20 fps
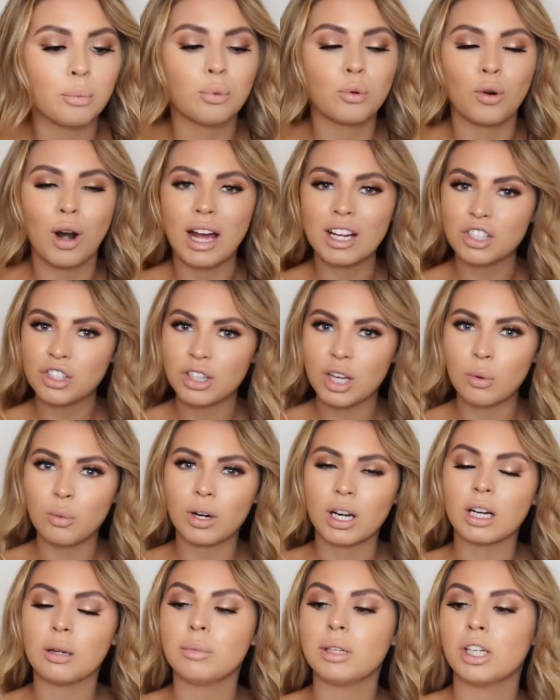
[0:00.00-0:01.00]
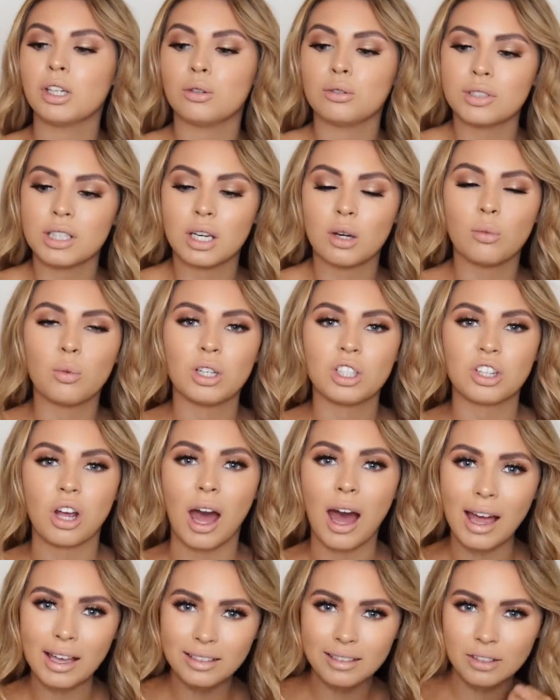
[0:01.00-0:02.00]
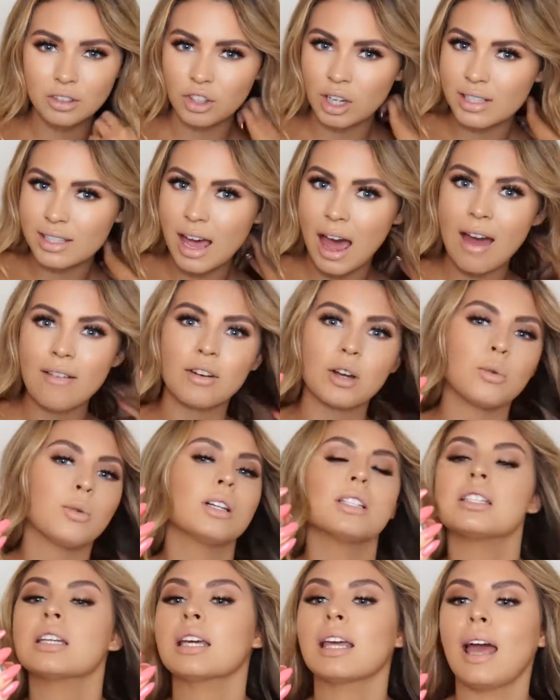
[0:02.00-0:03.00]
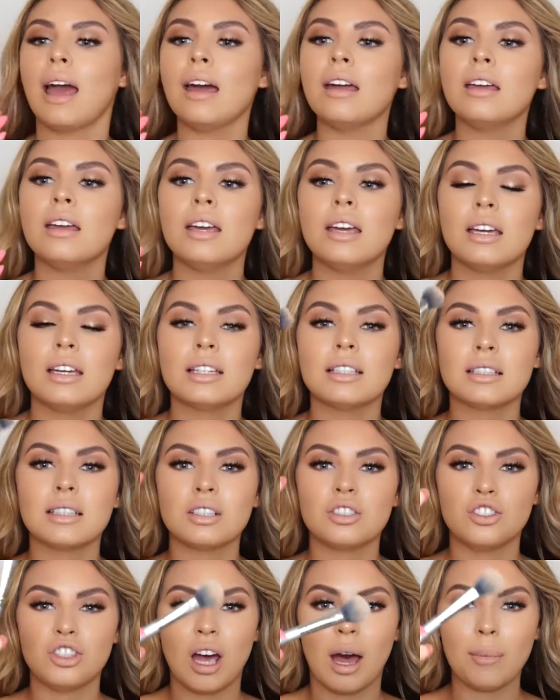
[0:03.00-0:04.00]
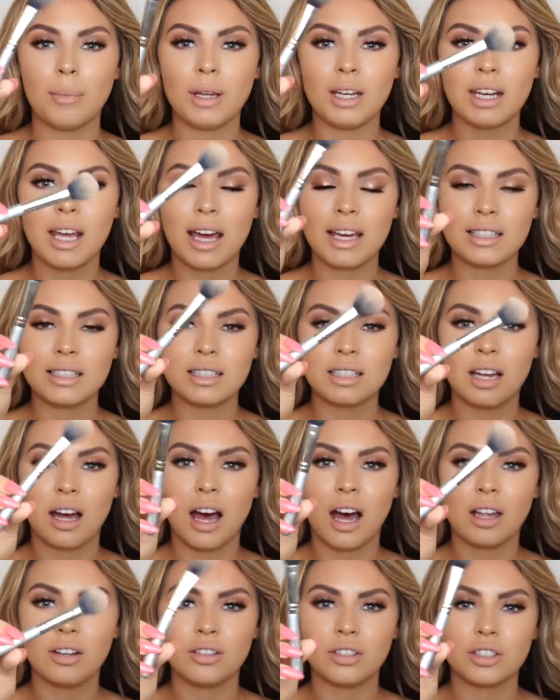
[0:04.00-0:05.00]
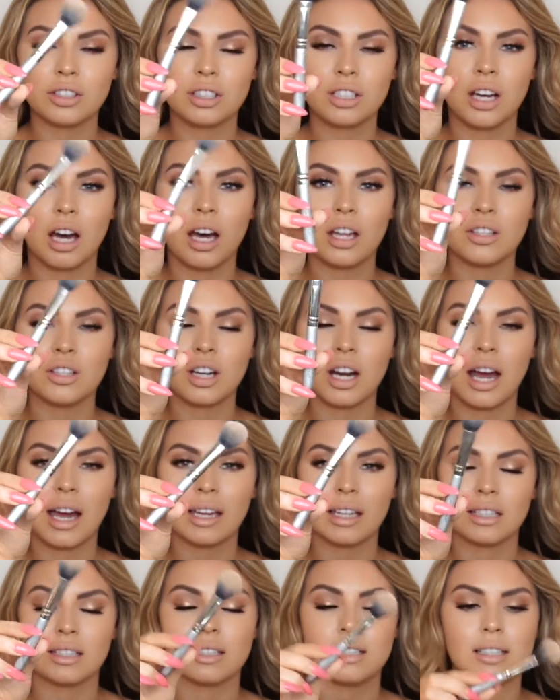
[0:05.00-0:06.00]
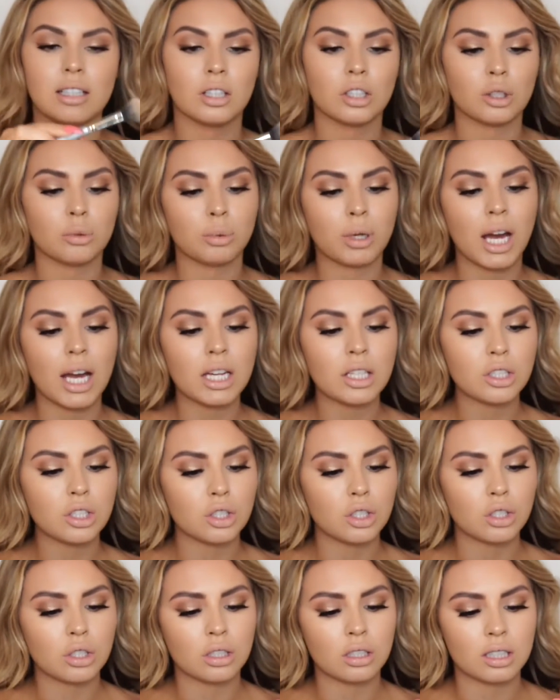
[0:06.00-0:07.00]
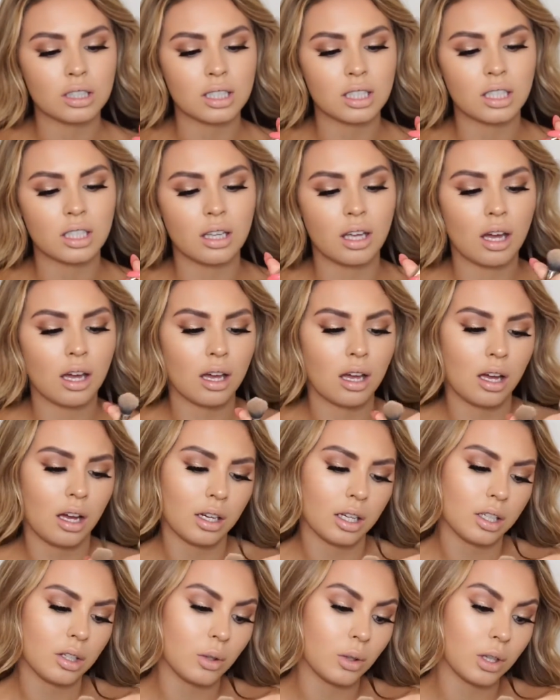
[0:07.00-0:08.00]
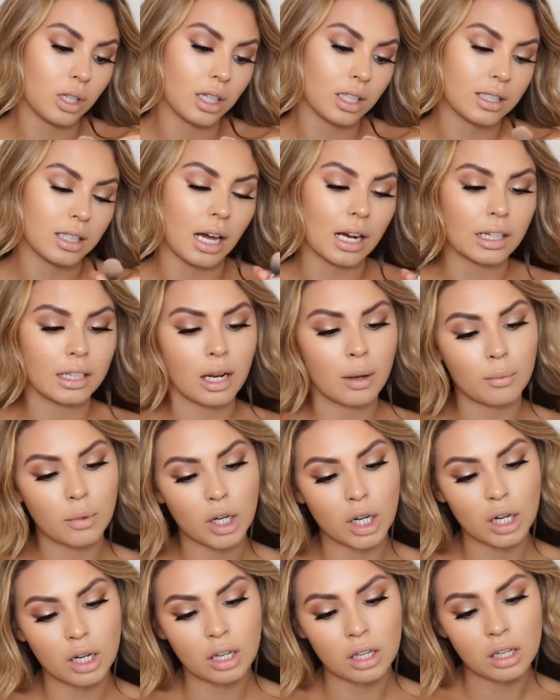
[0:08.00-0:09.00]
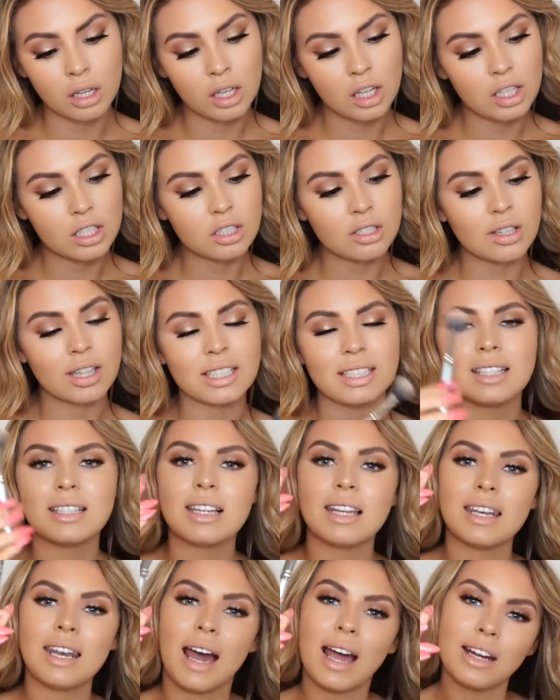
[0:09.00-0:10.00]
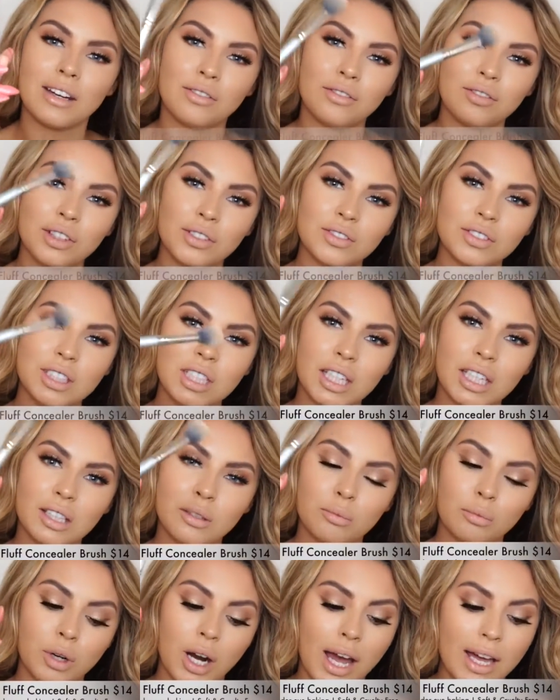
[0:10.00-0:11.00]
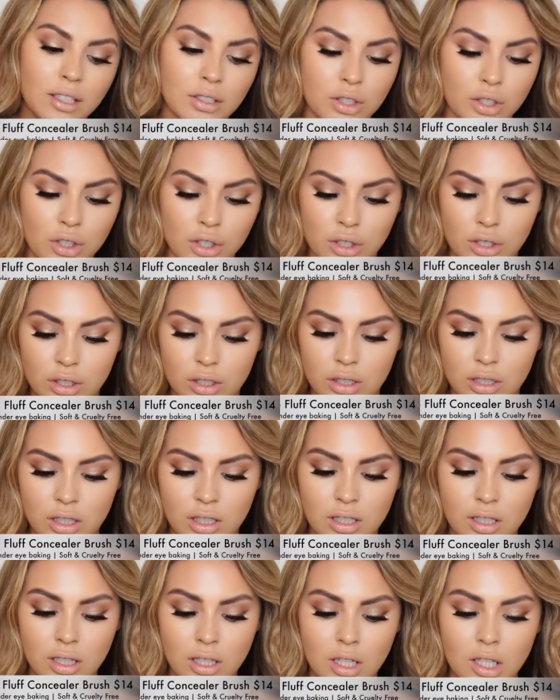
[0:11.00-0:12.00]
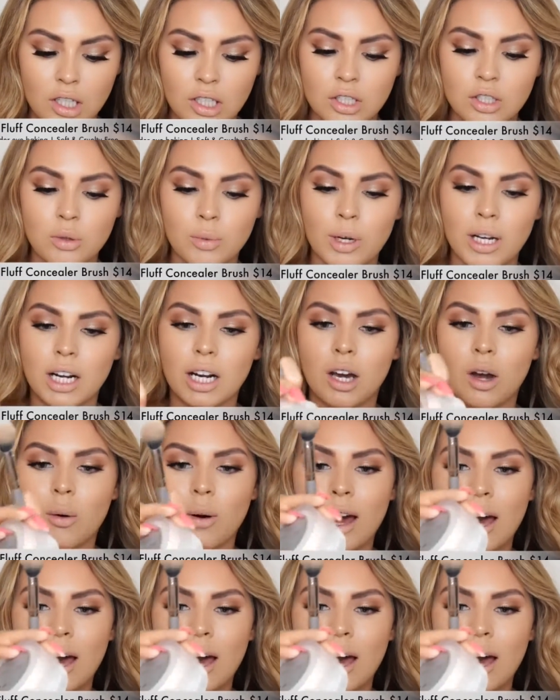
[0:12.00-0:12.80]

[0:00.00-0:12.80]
brush that we're gonna be using, which I suggest everyone to get, is the Japanese under eye concealer brush. Let's see, I'll get you the exact number. So this is a 915 brush. So we're gonna go